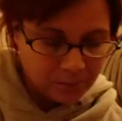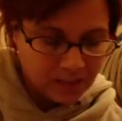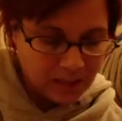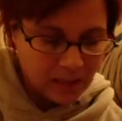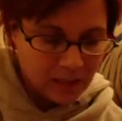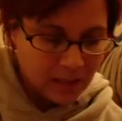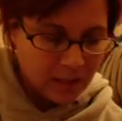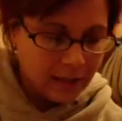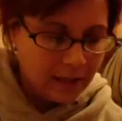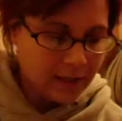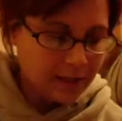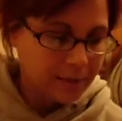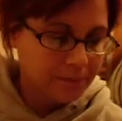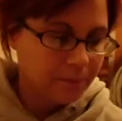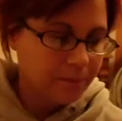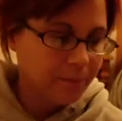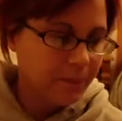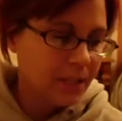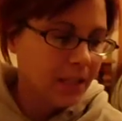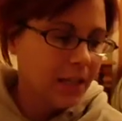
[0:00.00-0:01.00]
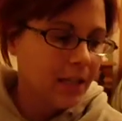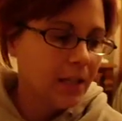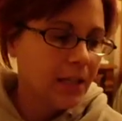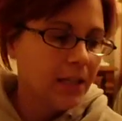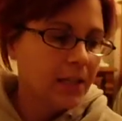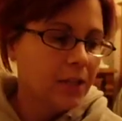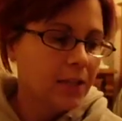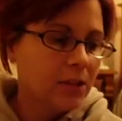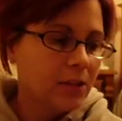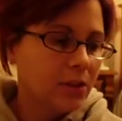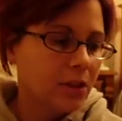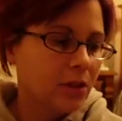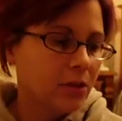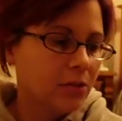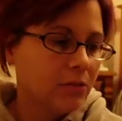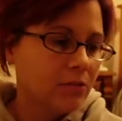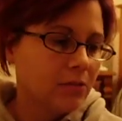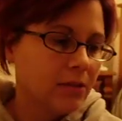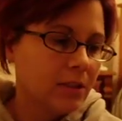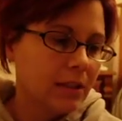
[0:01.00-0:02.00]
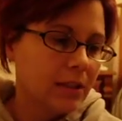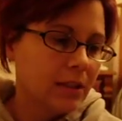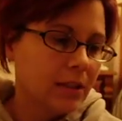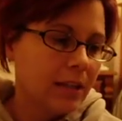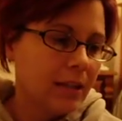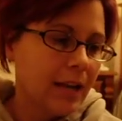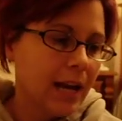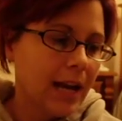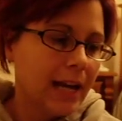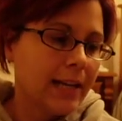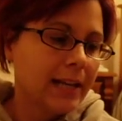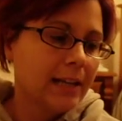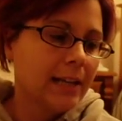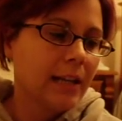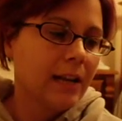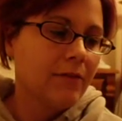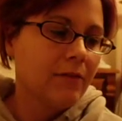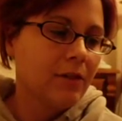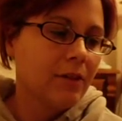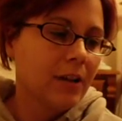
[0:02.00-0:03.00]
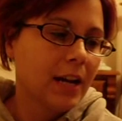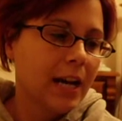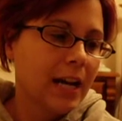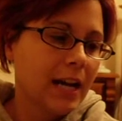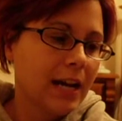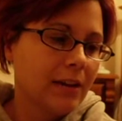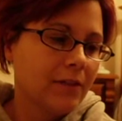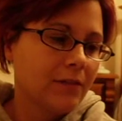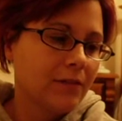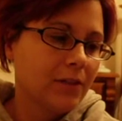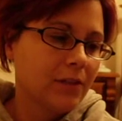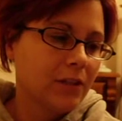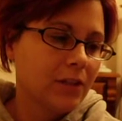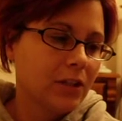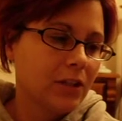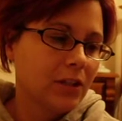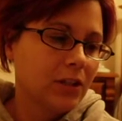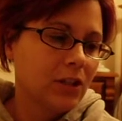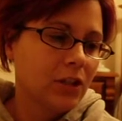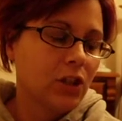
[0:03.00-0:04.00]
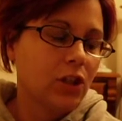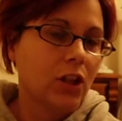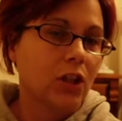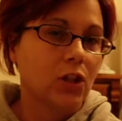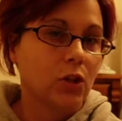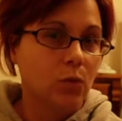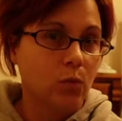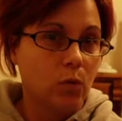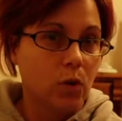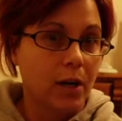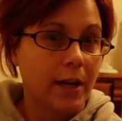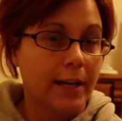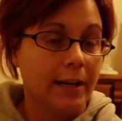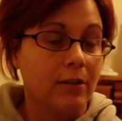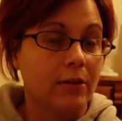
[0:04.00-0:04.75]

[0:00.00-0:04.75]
Um, two, I can never have just one.